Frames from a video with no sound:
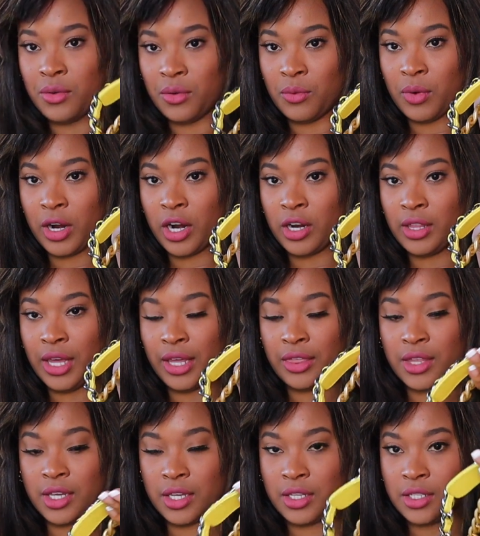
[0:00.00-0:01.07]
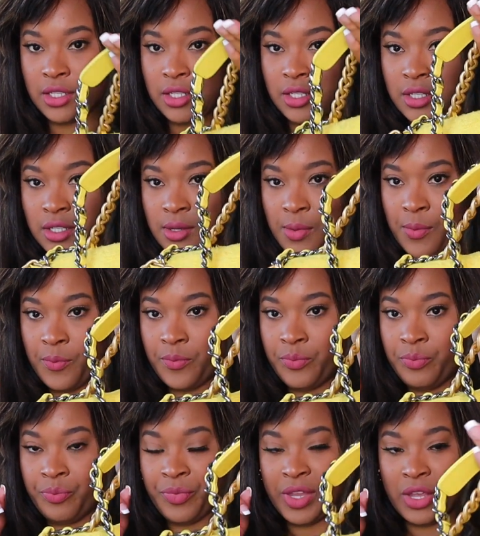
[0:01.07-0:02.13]
wear her like this
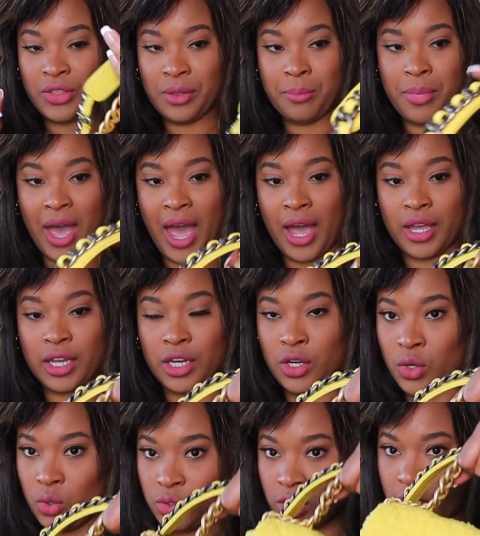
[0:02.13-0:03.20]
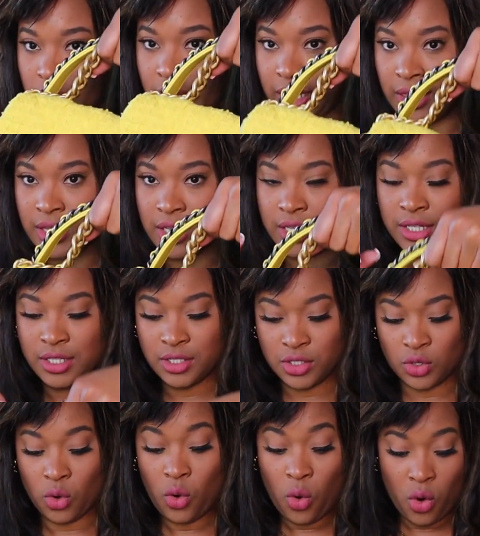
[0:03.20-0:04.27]
in the back and hold her like
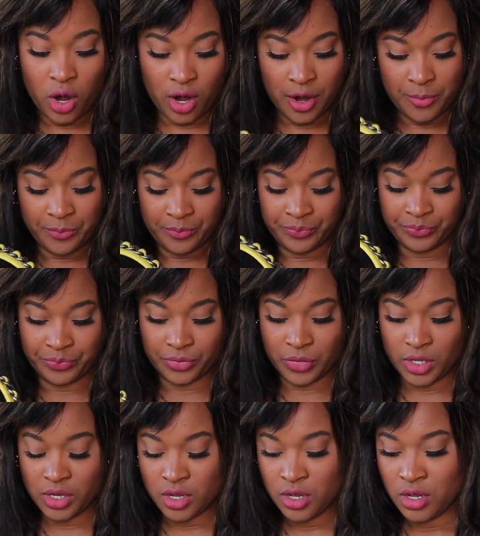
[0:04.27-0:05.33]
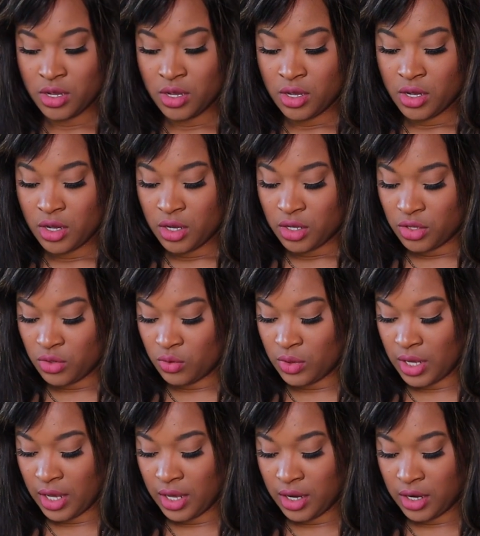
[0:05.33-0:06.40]
this, or you
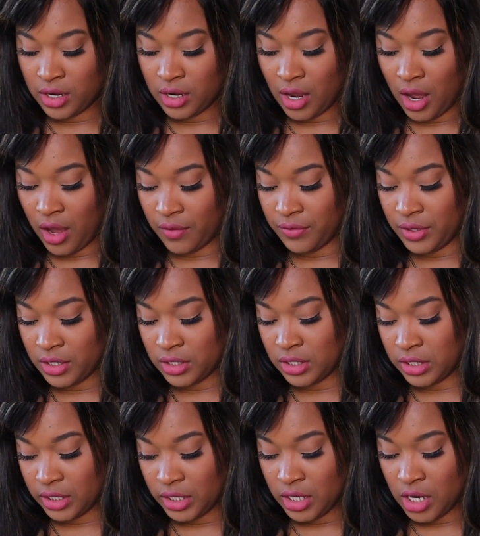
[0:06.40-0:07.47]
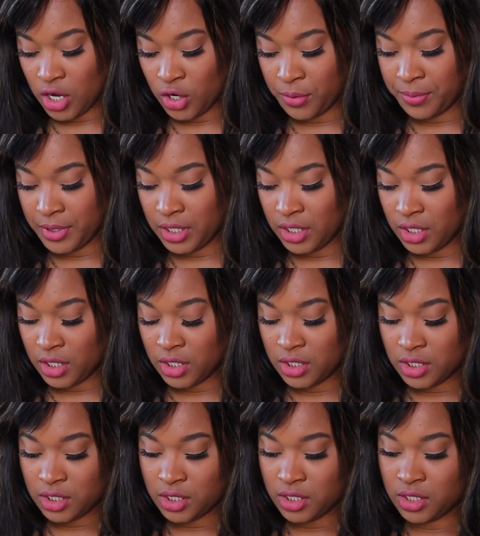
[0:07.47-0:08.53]
can obviously open
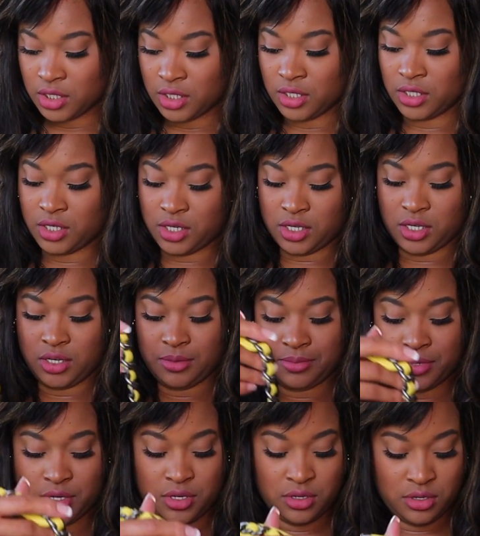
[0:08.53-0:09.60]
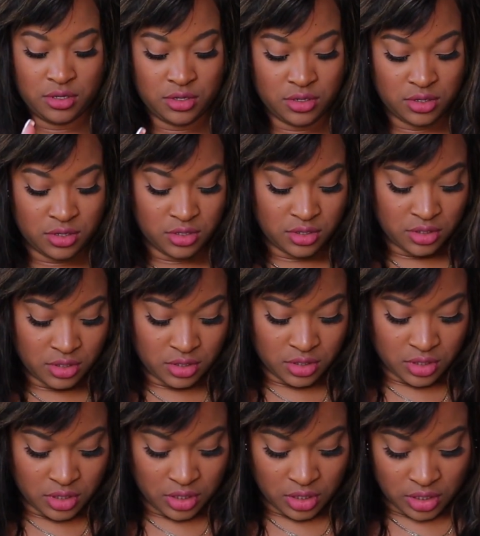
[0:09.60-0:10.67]
it up
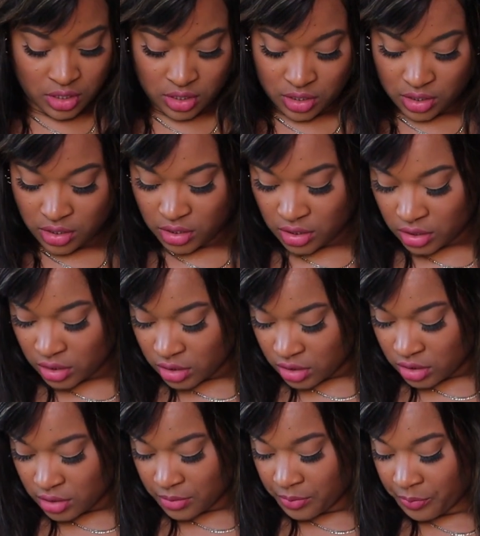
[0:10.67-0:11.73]
and